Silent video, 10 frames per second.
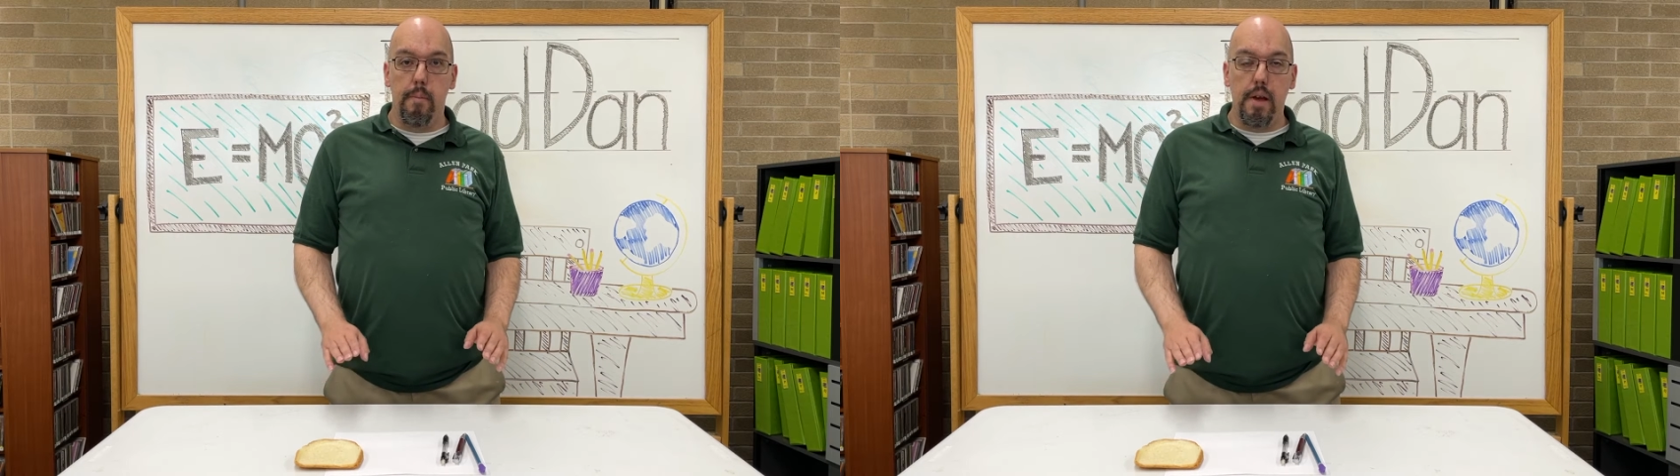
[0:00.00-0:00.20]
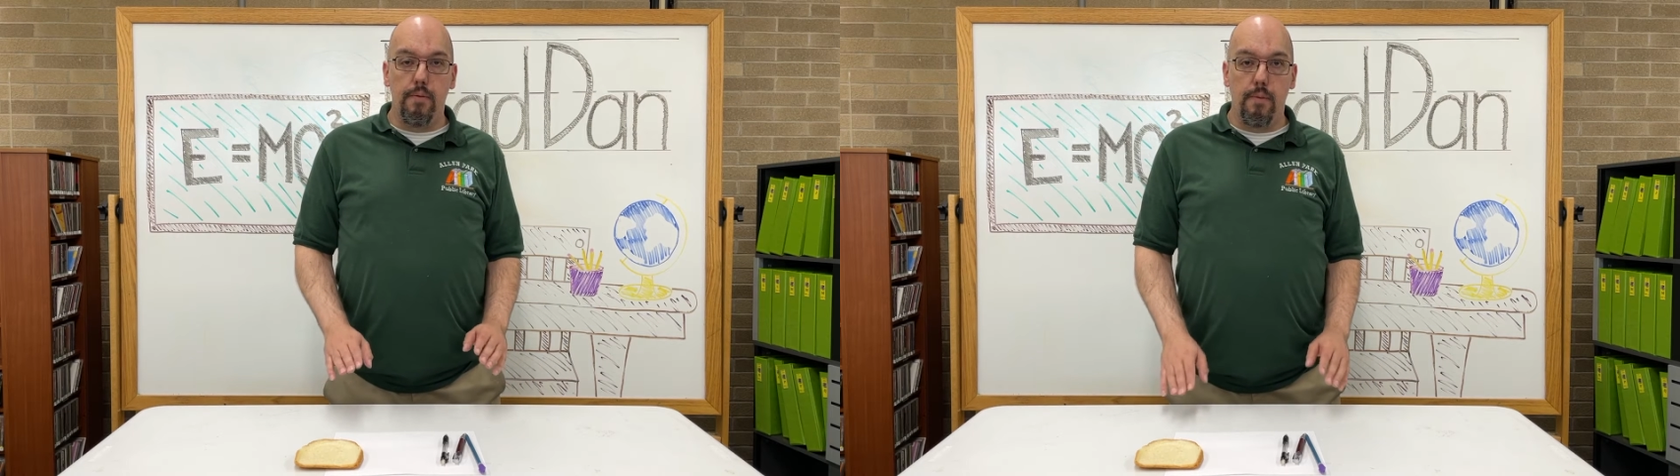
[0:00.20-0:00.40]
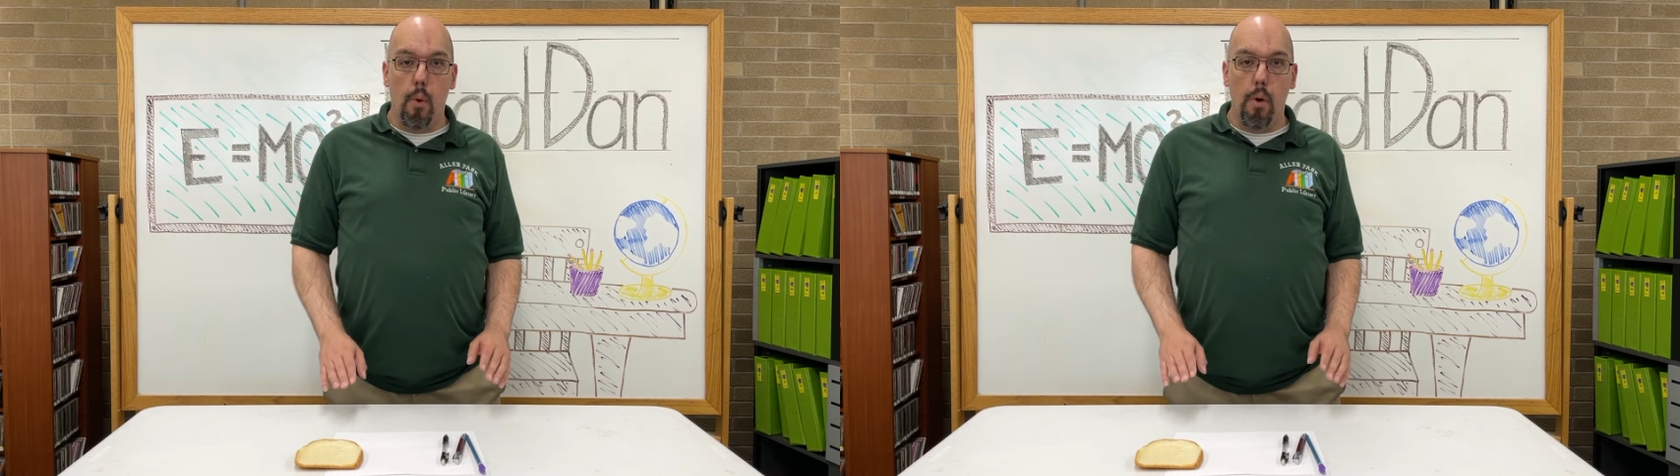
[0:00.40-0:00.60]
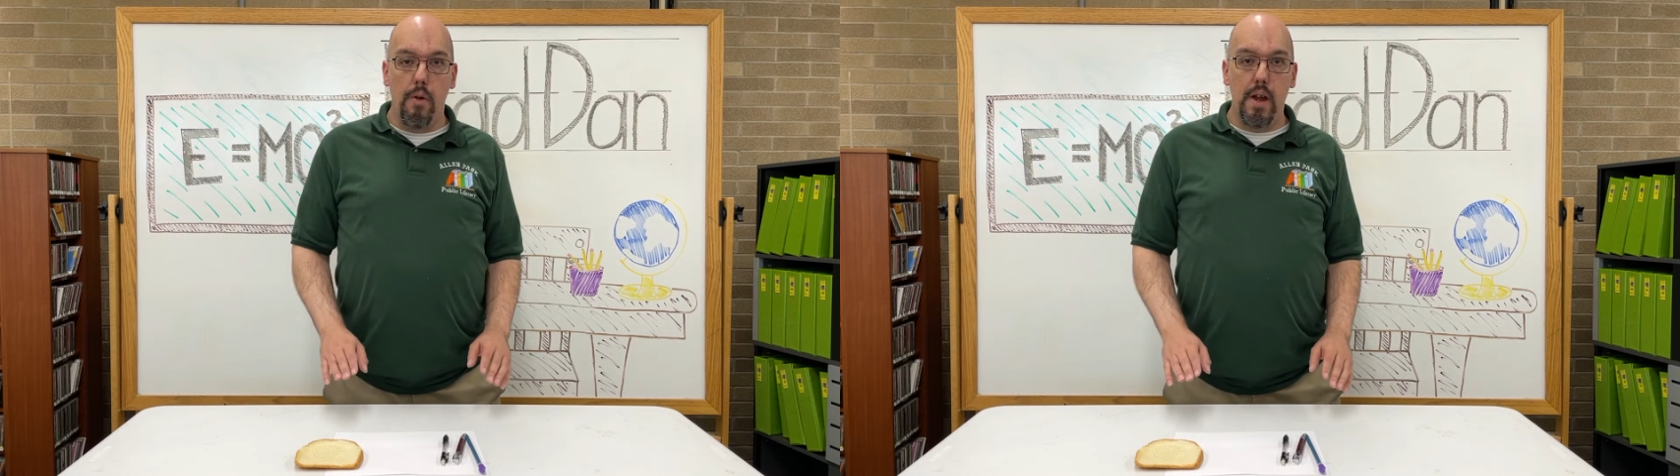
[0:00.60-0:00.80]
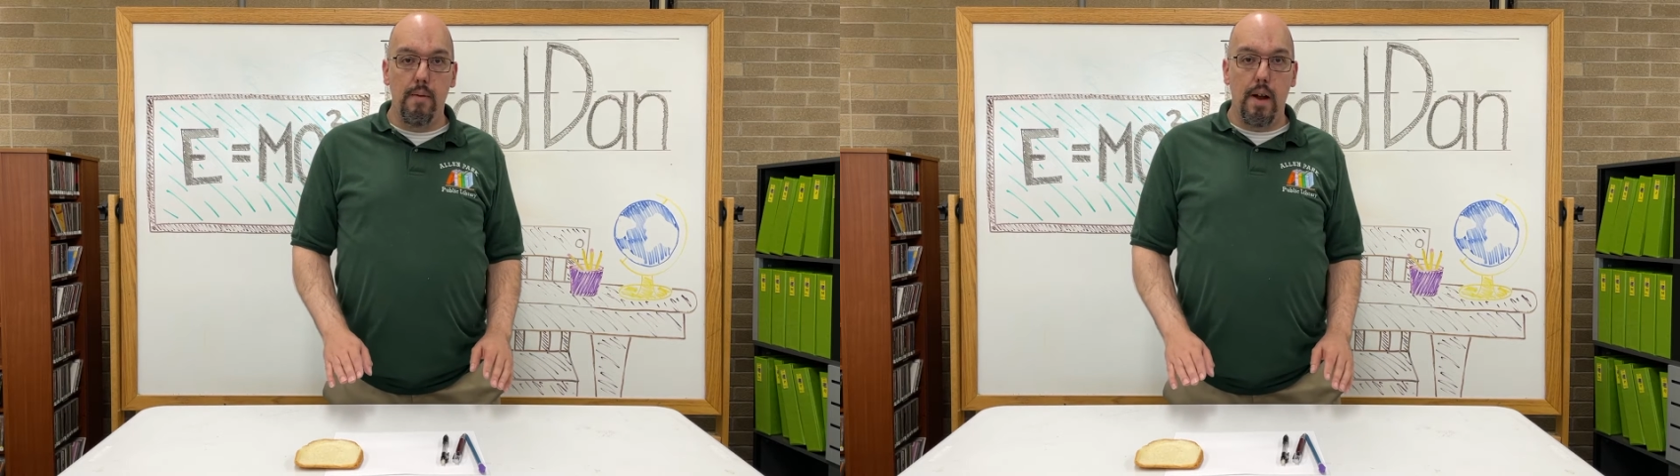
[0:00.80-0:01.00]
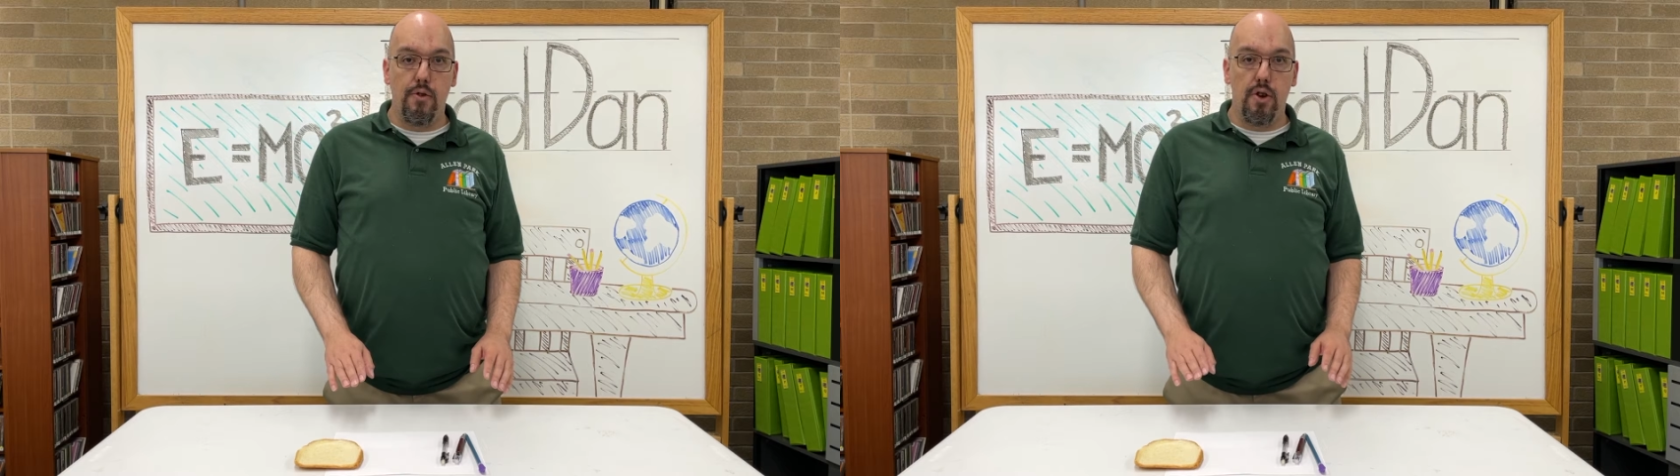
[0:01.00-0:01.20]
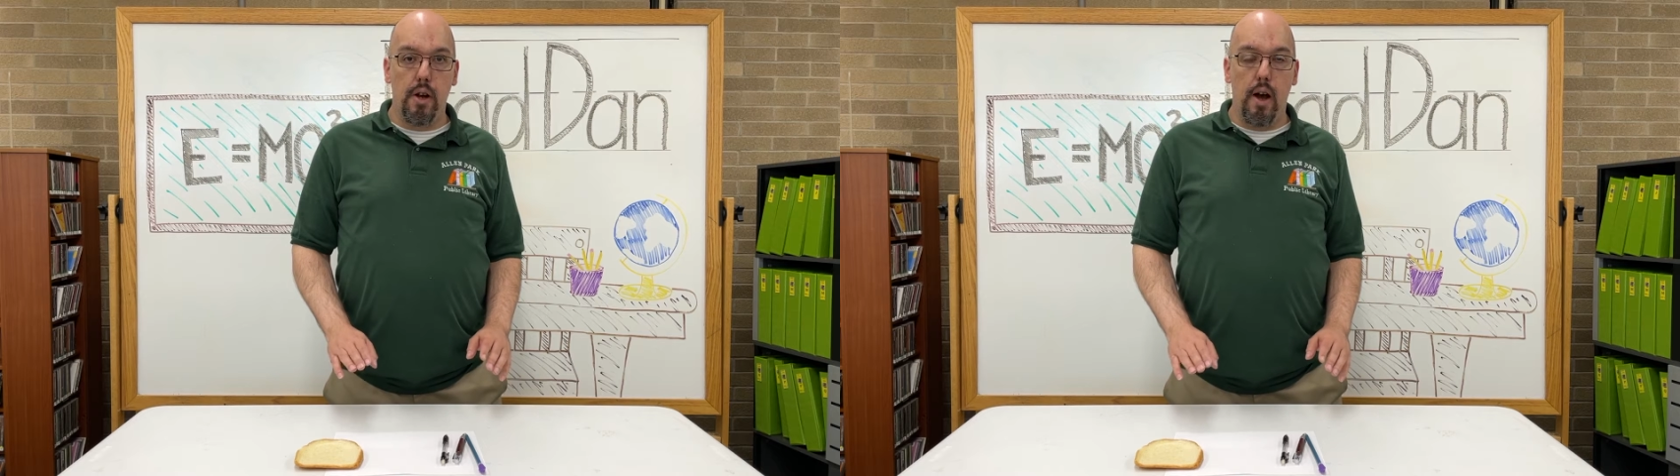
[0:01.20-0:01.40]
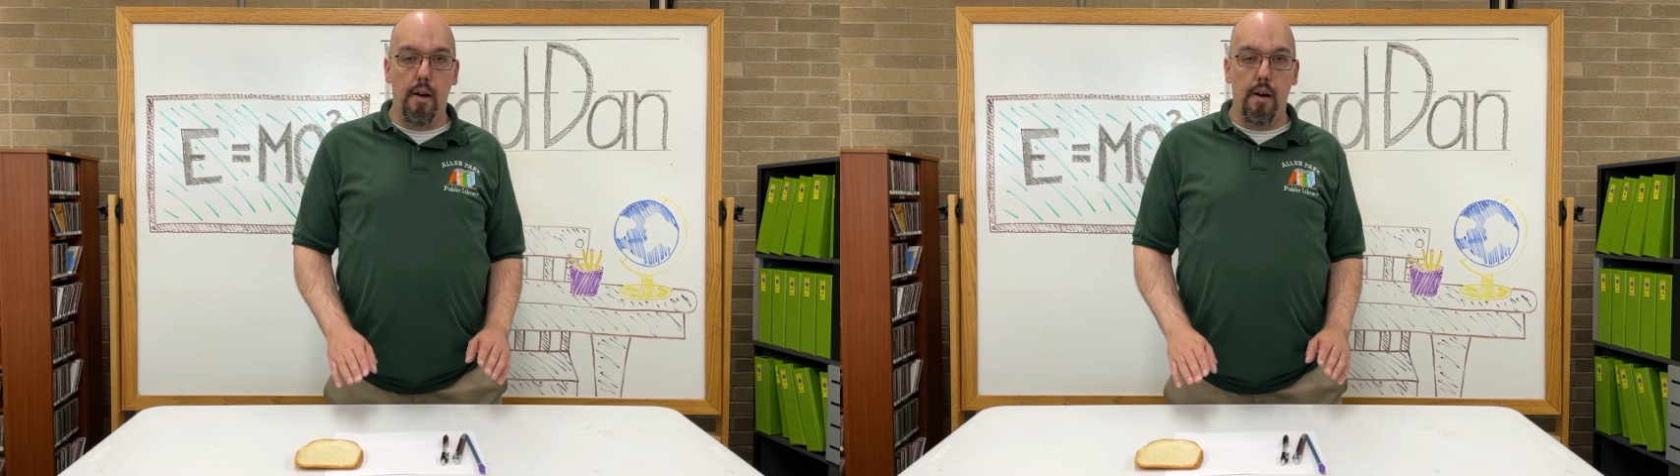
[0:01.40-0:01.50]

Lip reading: before the invention